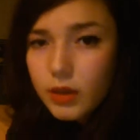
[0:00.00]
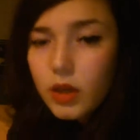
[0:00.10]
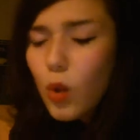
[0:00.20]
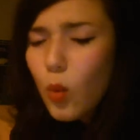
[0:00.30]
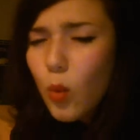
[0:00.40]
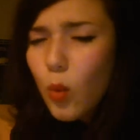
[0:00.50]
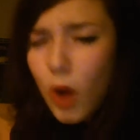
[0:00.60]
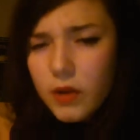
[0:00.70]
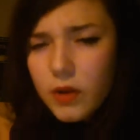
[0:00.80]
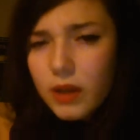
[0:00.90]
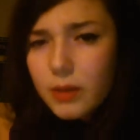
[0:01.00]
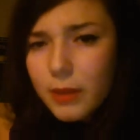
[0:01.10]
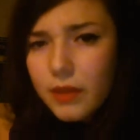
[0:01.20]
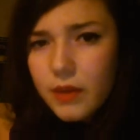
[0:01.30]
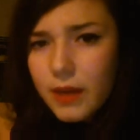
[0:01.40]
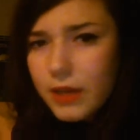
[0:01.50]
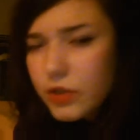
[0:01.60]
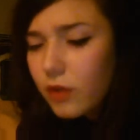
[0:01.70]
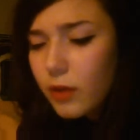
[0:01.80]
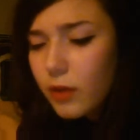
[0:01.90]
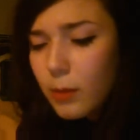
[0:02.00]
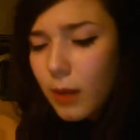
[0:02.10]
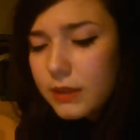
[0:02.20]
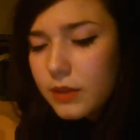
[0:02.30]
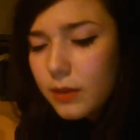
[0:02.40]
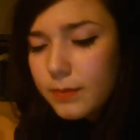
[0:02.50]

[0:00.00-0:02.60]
What had been the nature of her martyrdom?